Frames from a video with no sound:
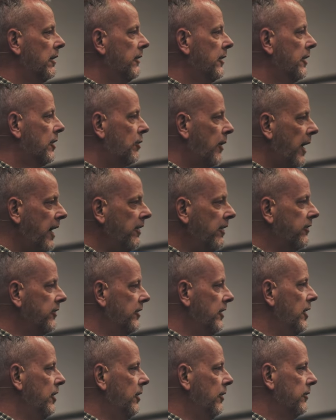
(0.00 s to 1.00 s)
The greatest
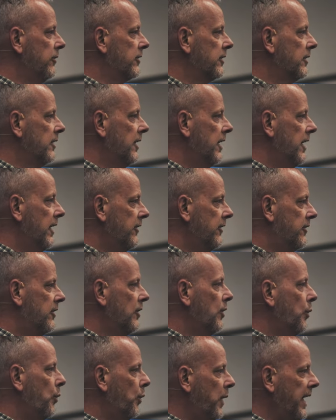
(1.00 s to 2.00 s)
news is
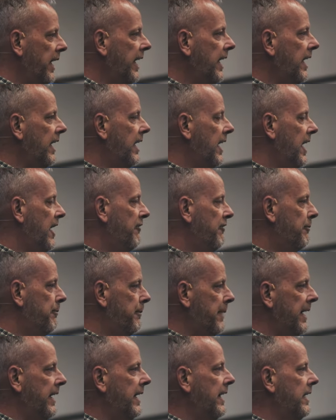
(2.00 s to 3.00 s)
that we have
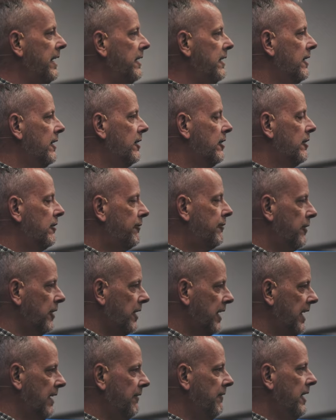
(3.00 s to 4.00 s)
been
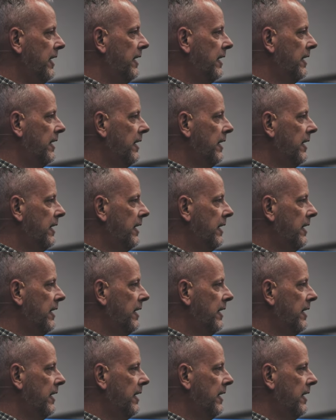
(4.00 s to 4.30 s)
forgiven,